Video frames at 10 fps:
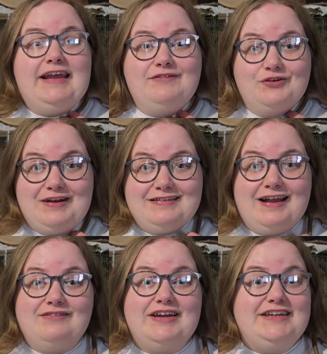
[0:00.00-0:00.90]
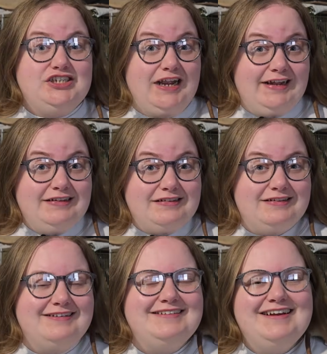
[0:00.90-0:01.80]
if your rats have a
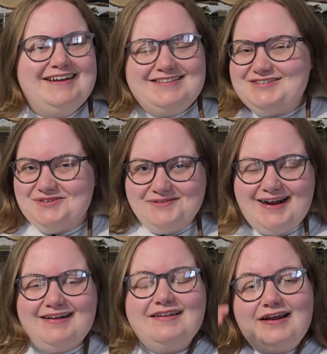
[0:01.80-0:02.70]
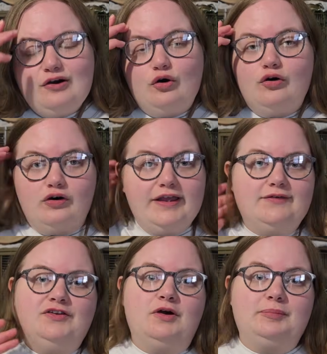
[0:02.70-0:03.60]
chance to do well, or
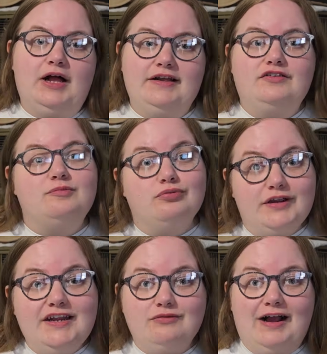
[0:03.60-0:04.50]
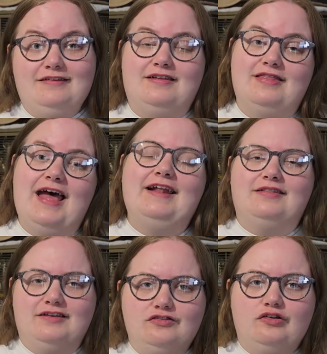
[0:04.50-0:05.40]
if you are planning to breed rats, and
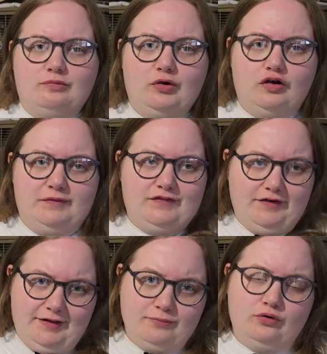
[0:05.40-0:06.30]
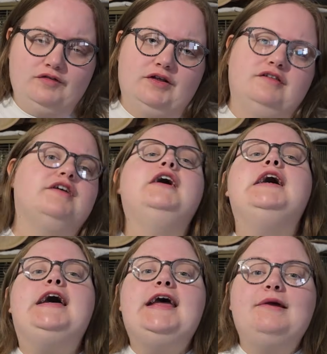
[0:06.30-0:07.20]
then this does become very important.
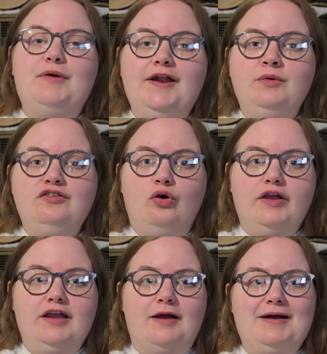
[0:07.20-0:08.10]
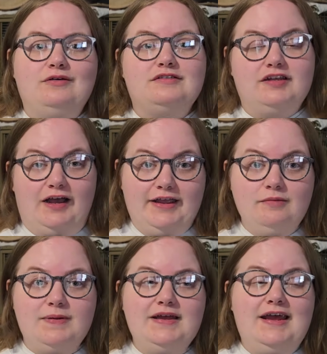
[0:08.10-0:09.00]
When we're talking about
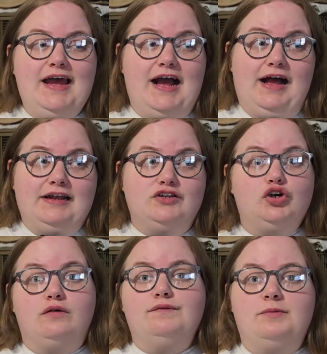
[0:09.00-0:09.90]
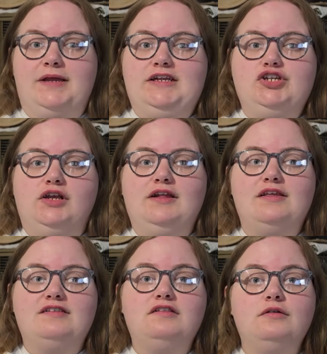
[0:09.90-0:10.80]
type and conformation,
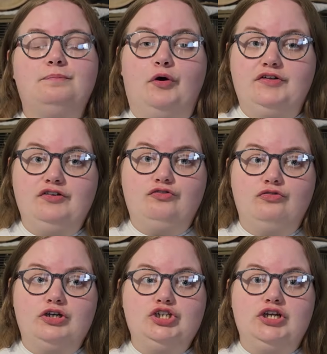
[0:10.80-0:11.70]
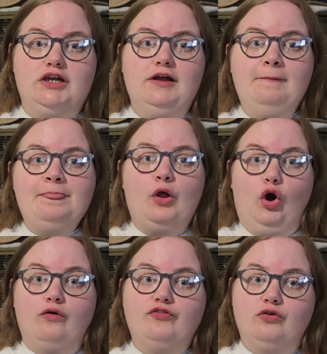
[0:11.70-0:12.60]
this is the body structure
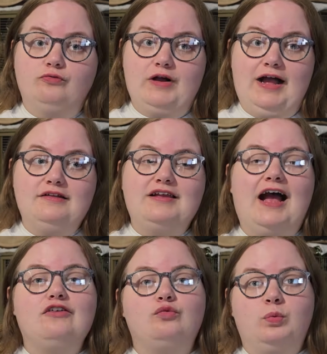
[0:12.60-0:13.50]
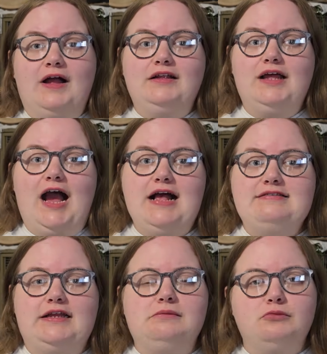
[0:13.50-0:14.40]
of your rat, as well
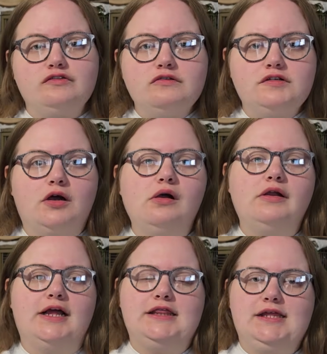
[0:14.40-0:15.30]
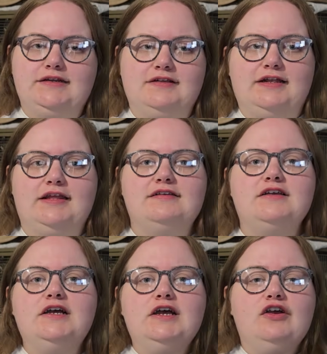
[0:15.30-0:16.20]
as like muscle tone and things like
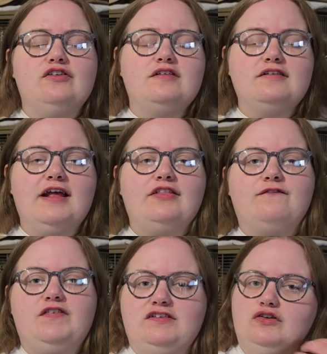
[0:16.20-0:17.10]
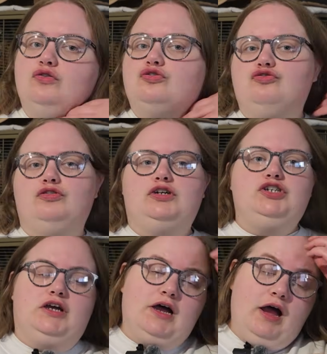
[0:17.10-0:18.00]
this. So this is like the physical
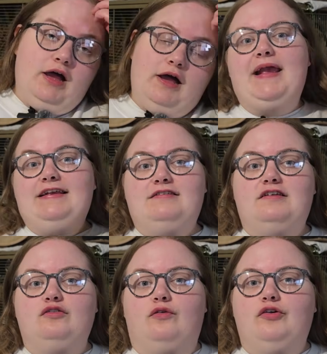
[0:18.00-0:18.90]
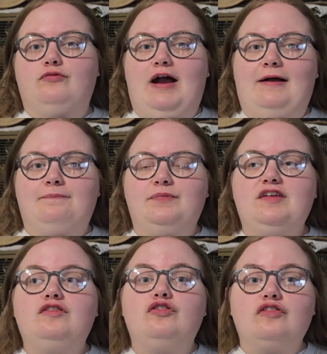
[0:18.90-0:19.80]
structure, the basis of your rat.
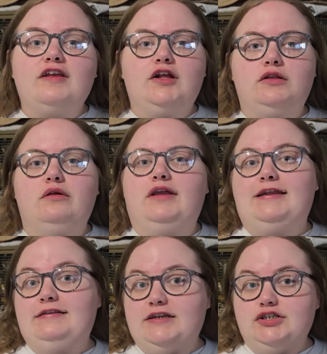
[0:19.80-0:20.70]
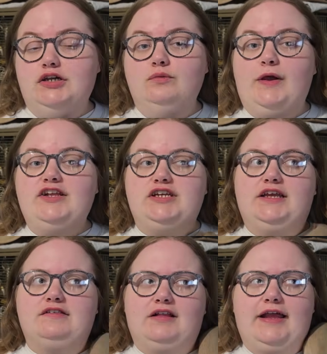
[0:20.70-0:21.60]
This does include condition, which
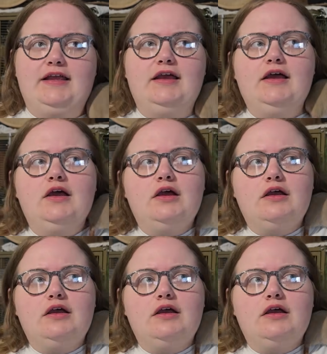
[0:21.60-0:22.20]
is like